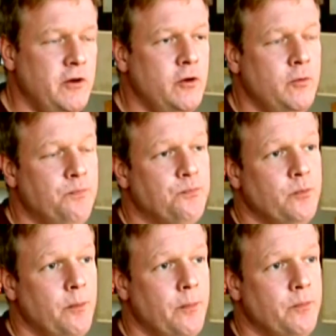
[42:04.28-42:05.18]
you
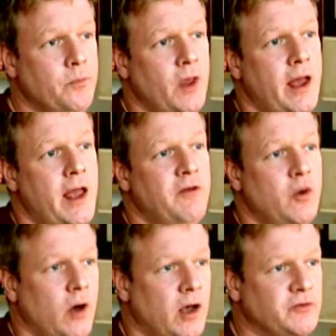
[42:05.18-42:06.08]

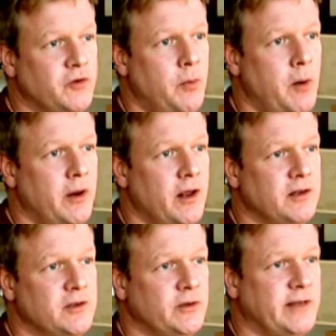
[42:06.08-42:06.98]
ask for a public
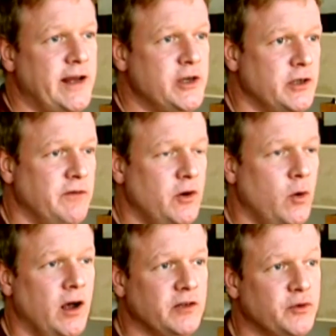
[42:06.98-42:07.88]
consultation, if
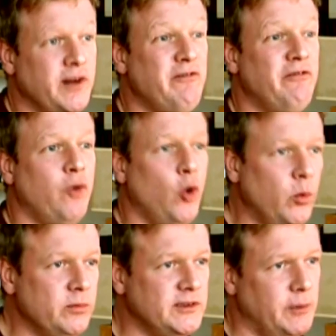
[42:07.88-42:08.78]
you ask for an
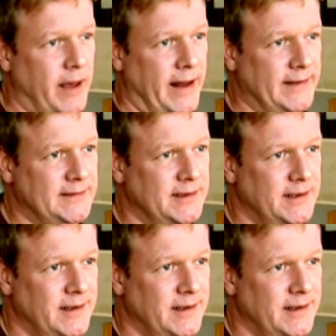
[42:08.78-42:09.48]
informed debate,